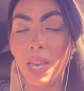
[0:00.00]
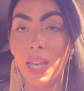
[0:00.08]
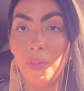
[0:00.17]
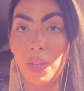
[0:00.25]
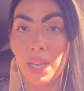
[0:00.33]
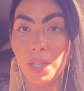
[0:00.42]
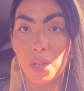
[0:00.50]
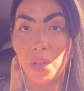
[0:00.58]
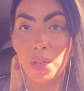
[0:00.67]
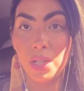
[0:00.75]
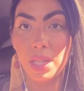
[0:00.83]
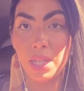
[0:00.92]
If you guys are
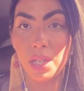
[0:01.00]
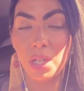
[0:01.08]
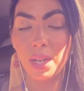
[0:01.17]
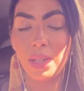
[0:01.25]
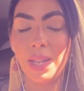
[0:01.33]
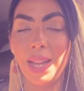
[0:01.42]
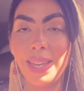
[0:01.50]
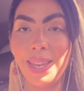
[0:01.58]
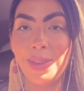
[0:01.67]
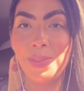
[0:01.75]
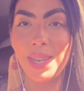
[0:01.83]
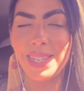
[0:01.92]
new to the channel, I
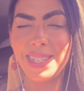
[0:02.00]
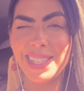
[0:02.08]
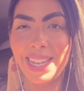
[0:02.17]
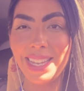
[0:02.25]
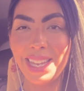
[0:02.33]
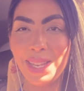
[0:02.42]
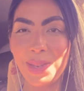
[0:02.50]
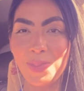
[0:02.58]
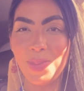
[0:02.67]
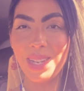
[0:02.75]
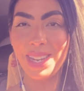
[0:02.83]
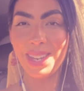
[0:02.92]
am a psychic
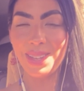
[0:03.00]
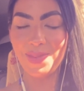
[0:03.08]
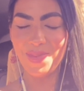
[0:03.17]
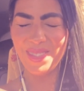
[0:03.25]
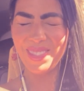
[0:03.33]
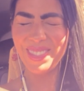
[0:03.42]
medium.